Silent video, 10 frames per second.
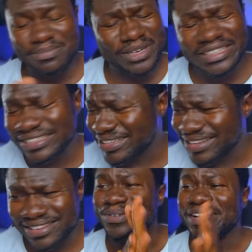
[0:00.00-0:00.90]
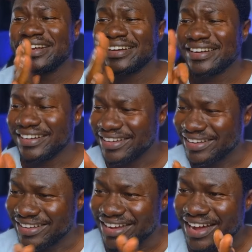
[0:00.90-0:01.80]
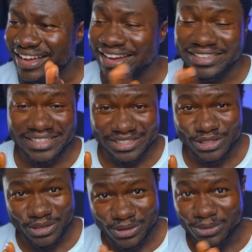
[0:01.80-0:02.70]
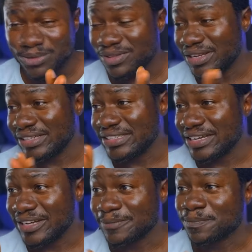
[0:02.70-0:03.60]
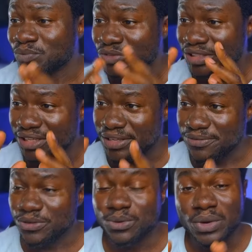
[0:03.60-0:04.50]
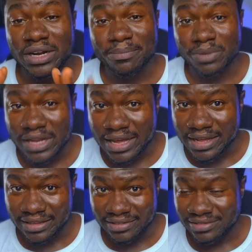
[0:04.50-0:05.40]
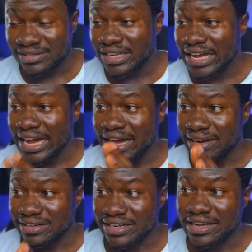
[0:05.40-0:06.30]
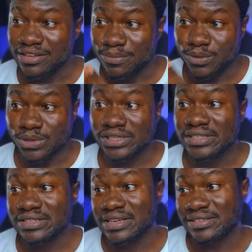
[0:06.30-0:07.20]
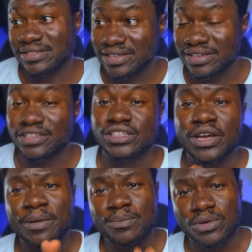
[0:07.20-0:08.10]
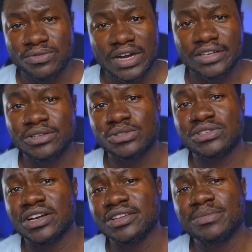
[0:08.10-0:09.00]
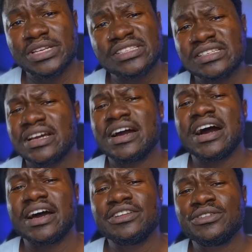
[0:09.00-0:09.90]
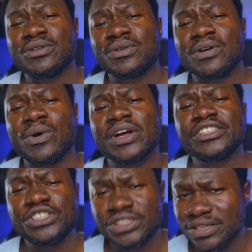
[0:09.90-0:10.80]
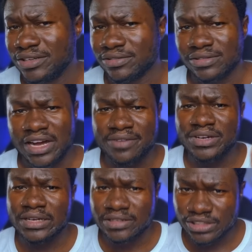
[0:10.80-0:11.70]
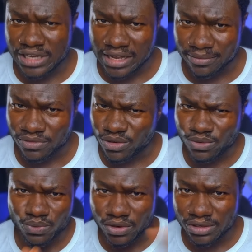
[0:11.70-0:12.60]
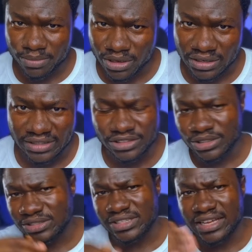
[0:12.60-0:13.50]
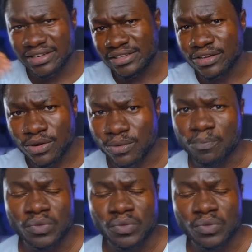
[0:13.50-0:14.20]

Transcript: But I attest to you that if you want to apply and the process says and this, provide those documents and, you know, go and chill, have a good time. Don't worry about it. Just let it go.